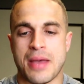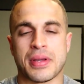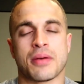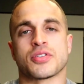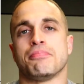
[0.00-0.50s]
it
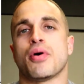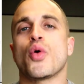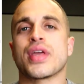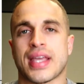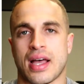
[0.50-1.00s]
becomes a
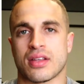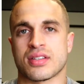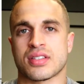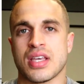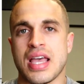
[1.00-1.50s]
bony
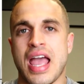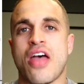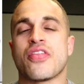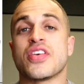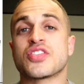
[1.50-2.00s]
callus,
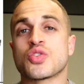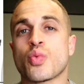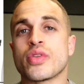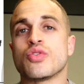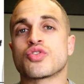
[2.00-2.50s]
and this is
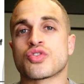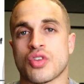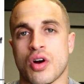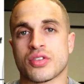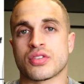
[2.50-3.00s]
when you
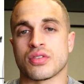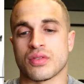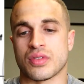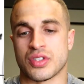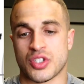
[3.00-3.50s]
start
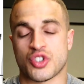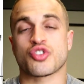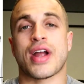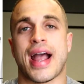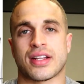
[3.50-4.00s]
to
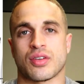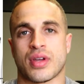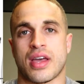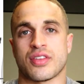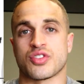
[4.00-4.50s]
distract,
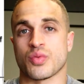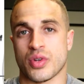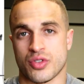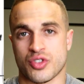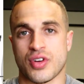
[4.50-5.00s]
okay? This is where
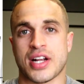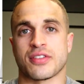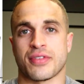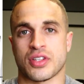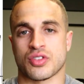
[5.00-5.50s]
your
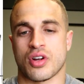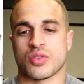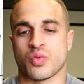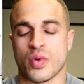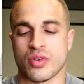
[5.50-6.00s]
distraction phase
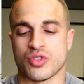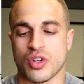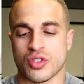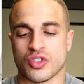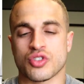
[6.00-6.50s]
starts, where you
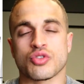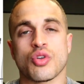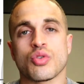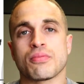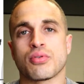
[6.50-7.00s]
start to
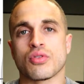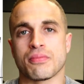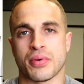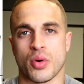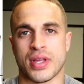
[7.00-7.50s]
slowly pull the
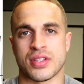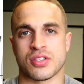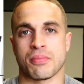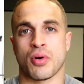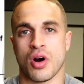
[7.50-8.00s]
bone
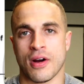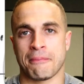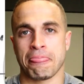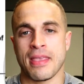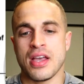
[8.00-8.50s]
ends
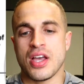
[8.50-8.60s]
apart,